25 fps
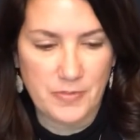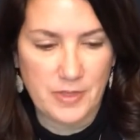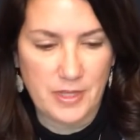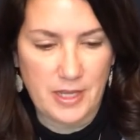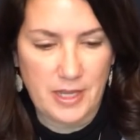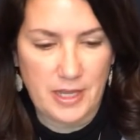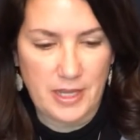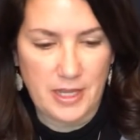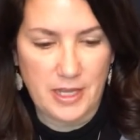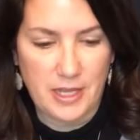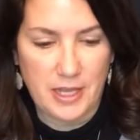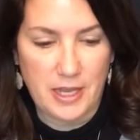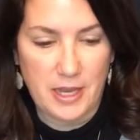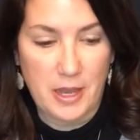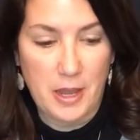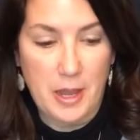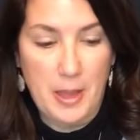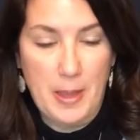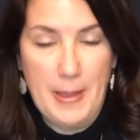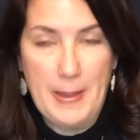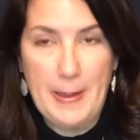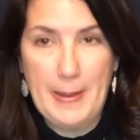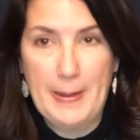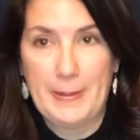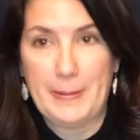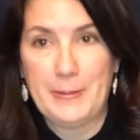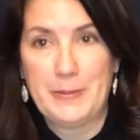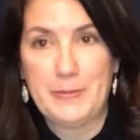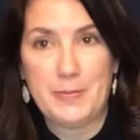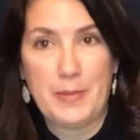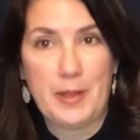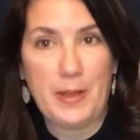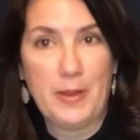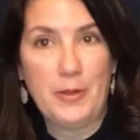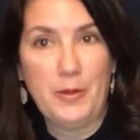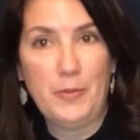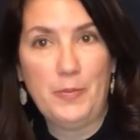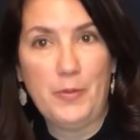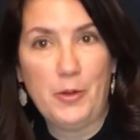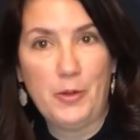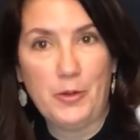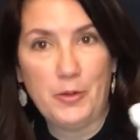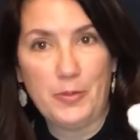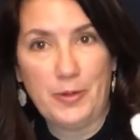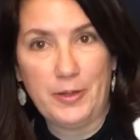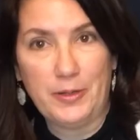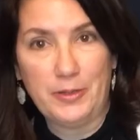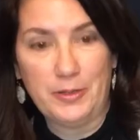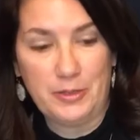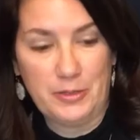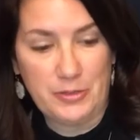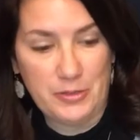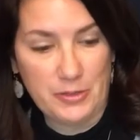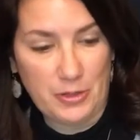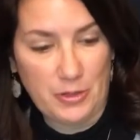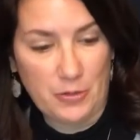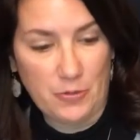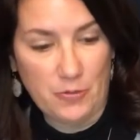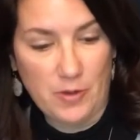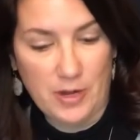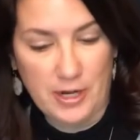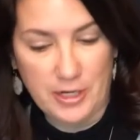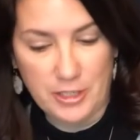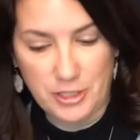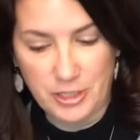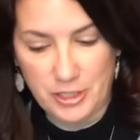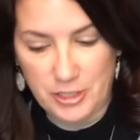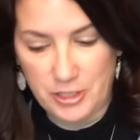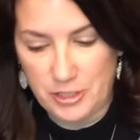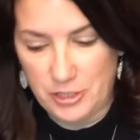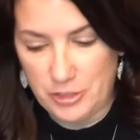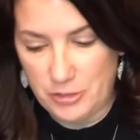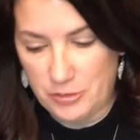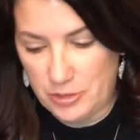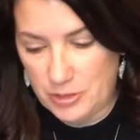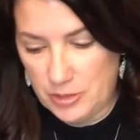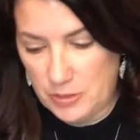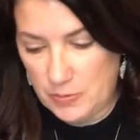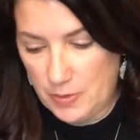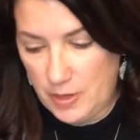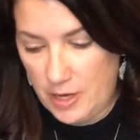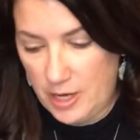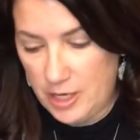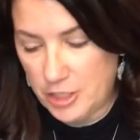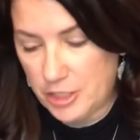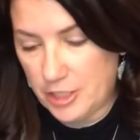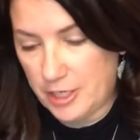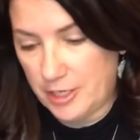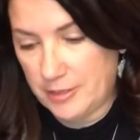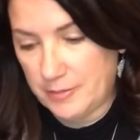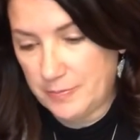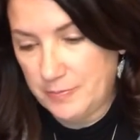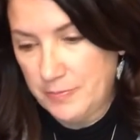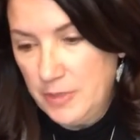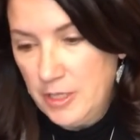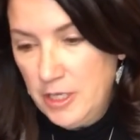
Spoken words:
And here's my little polar bear that's going to watch us do this project.